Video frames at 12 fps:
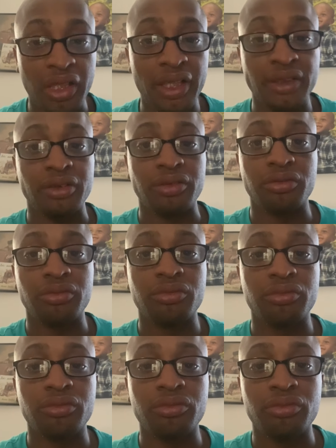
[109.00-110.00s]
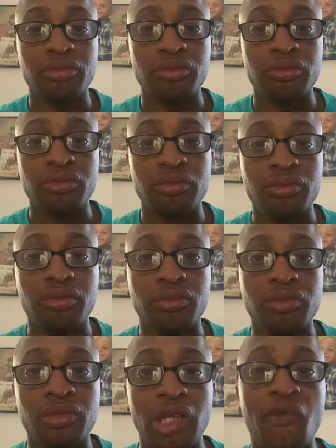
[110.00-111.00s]
isn't.
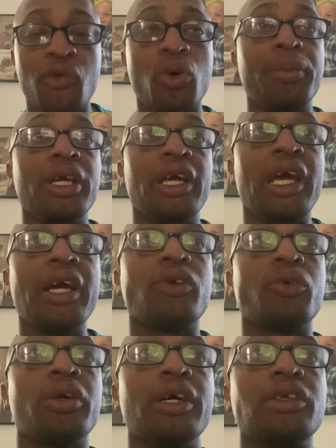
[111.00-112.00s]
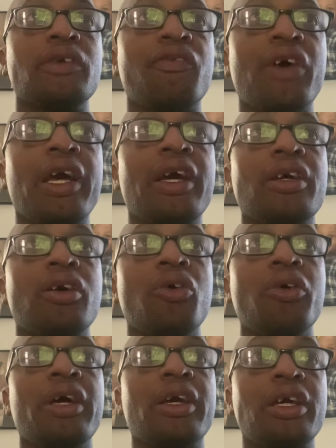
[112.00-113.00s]
Now, if you want to be ignorant as a fan and go
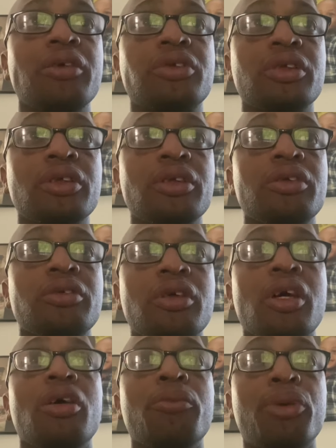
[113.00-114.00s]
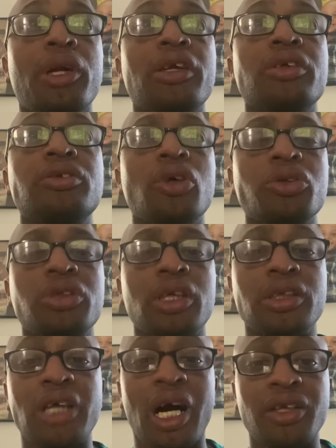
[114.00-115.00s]
ahead and keep continuing to put out this notion that
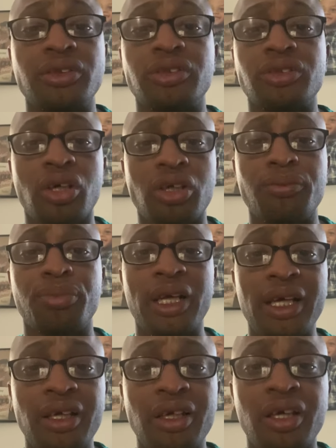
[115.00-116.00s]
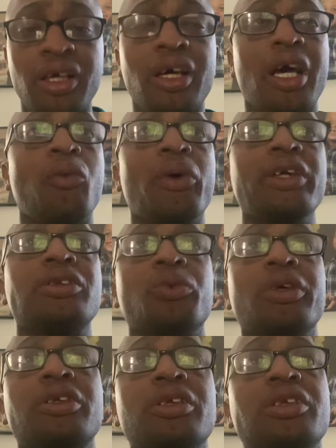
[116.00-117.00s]
Tyler should start and play, and waste the
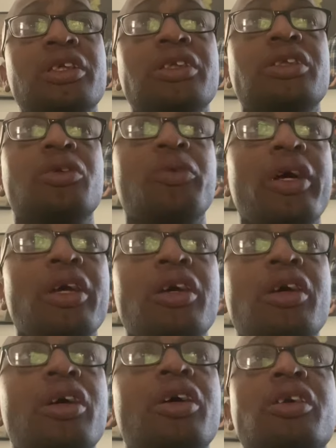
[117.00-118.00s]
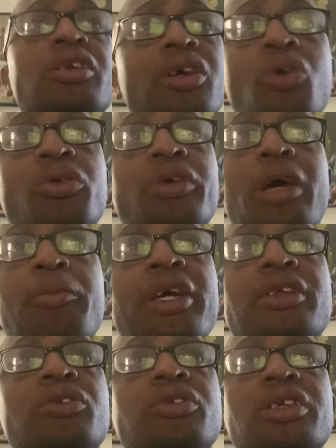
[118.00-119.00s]
rest of the season away? No, that makes
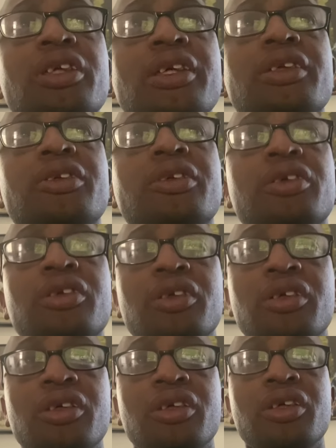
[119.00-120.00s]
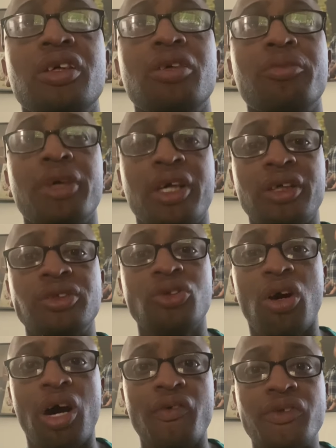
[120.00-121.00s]
no sense. Because
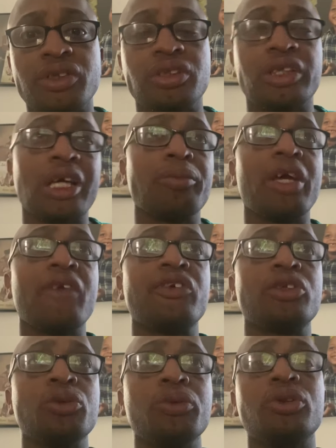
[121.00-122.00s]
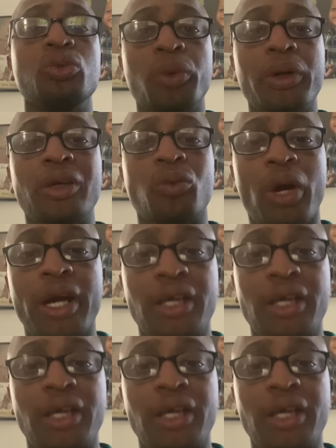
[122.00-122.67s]
your offense is tailor made for Tua to win right